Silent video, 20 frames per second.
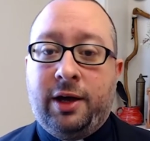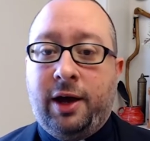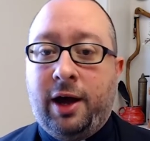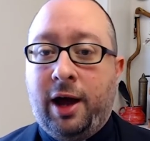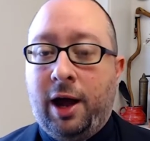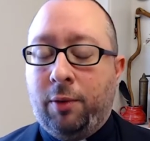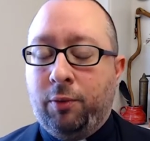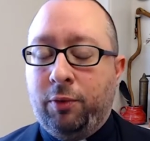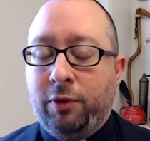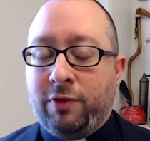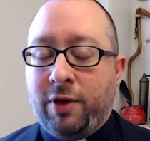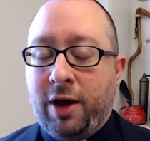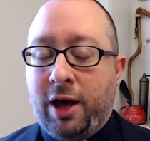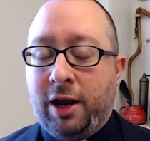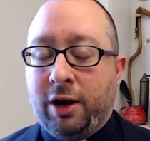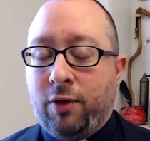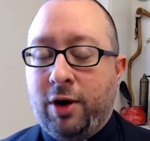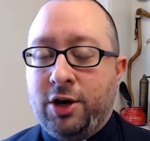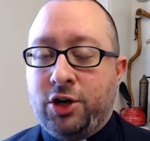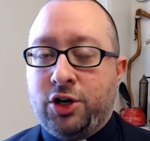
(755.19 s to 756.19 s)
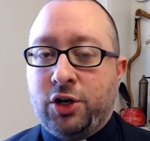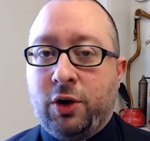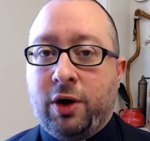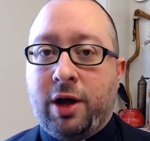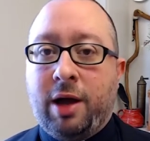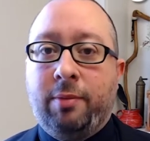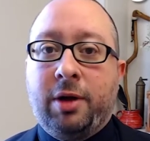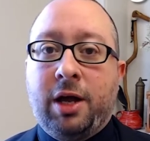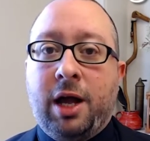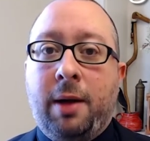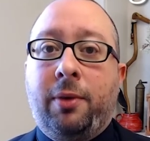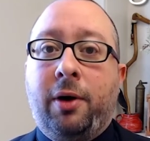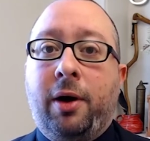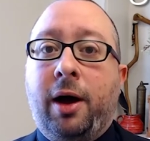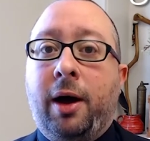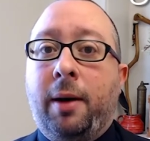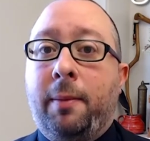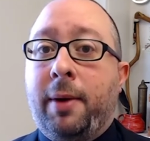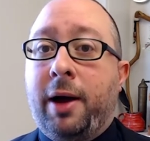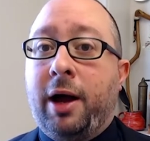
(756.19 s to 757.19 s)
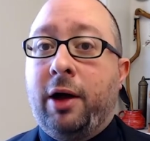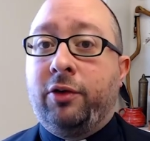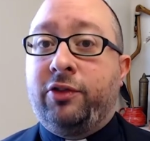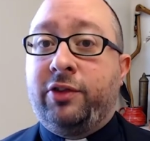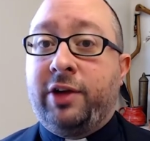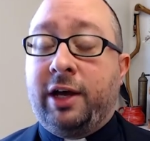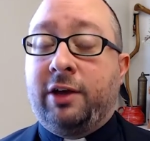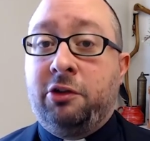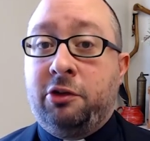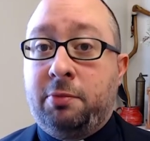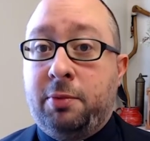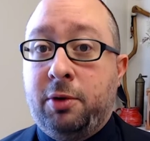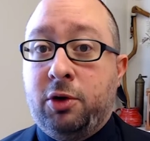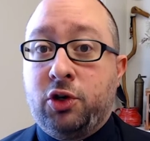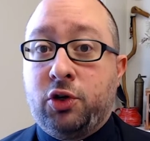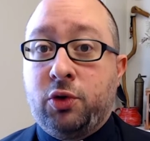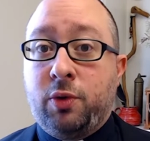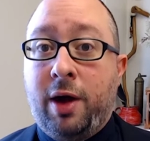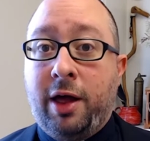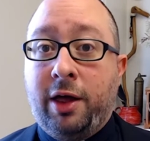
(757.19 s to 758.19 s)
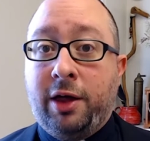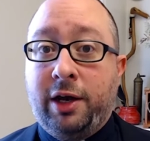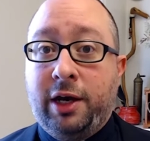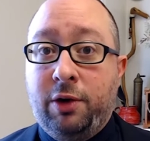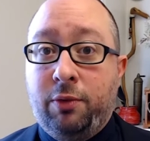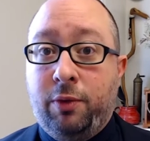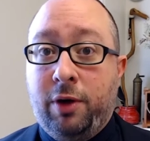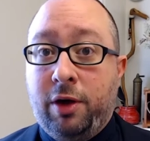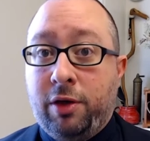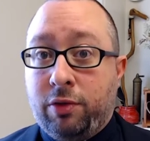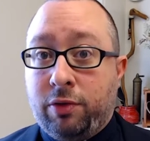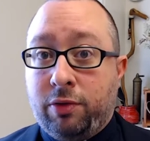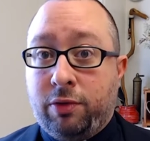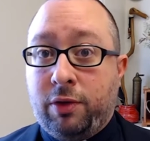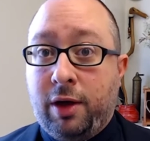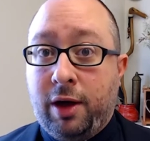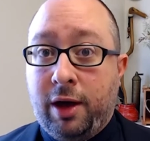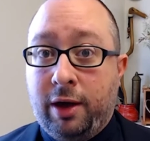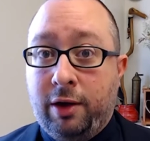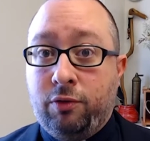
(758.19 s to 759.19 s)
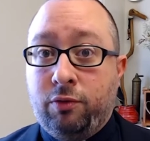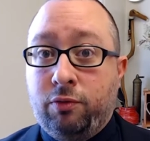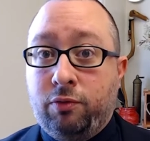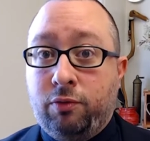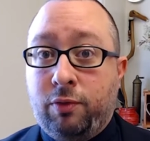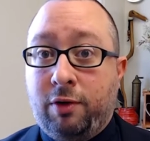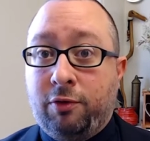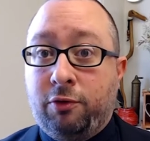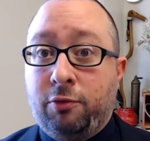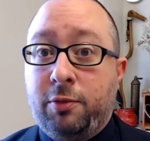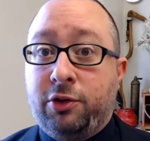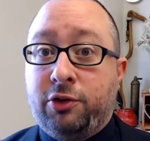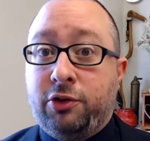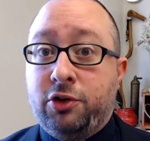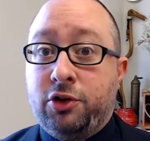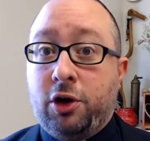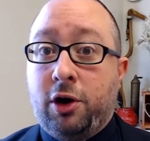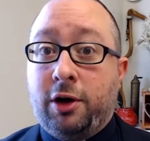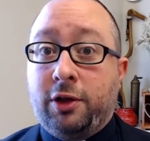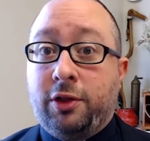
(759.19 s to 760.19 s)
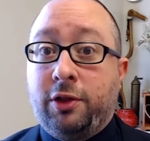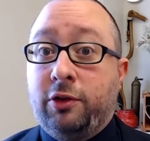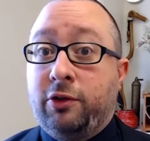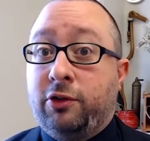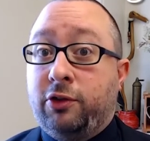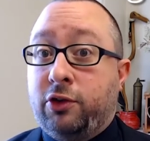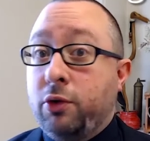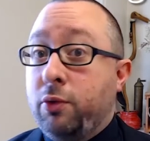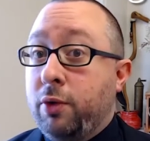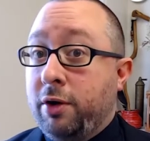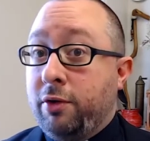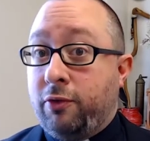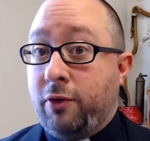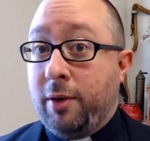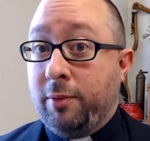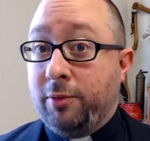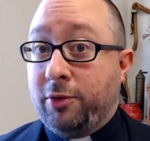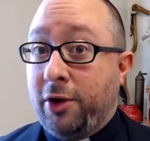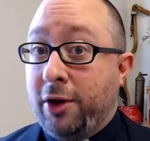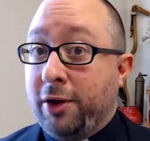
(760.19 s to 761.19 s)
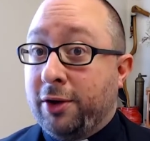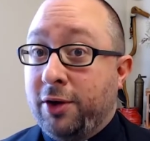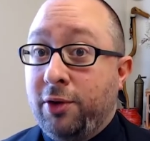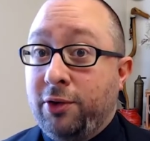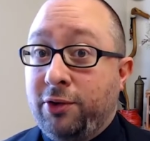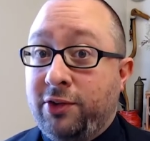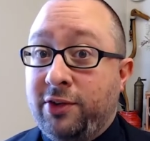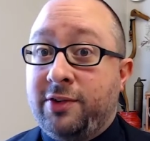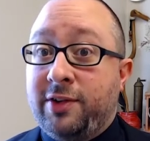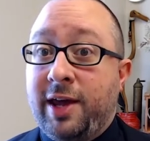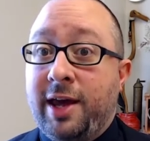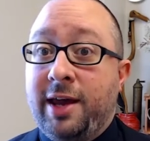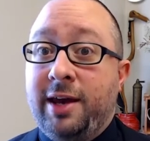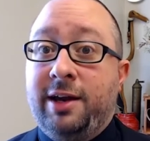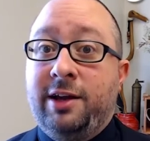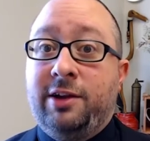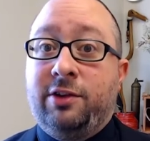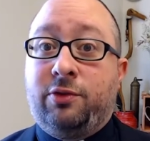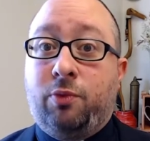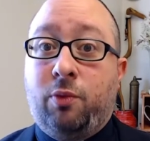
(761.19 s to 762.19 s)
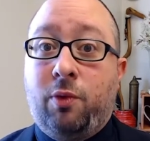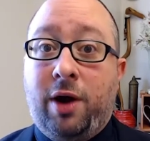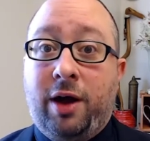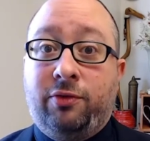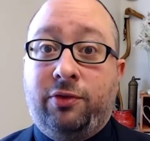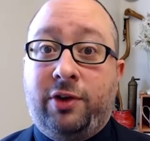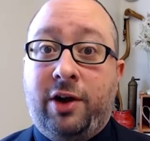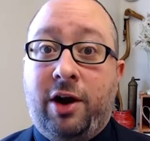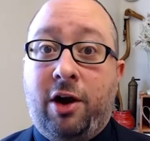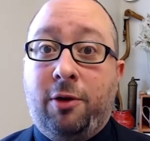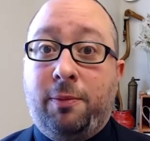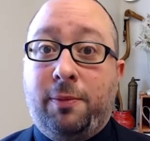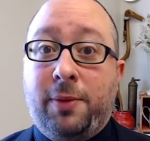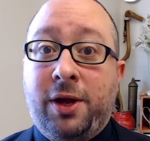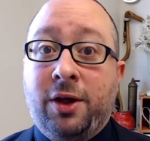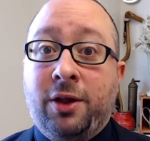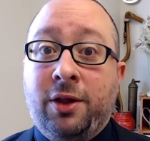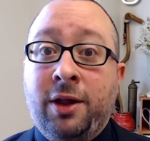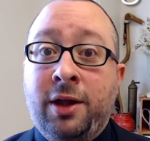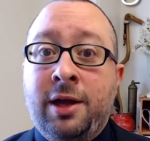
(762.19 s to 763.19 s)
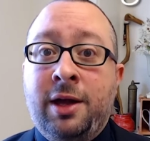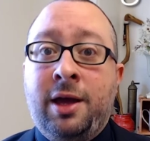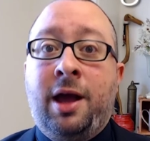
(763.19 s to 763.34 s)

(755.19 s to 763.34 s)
Uh, we've got a great show coming up about sex and spirituality with uh, Reverend Mr. Jonathan Stewart from Talk Gnosis and his wife Sarah Beale.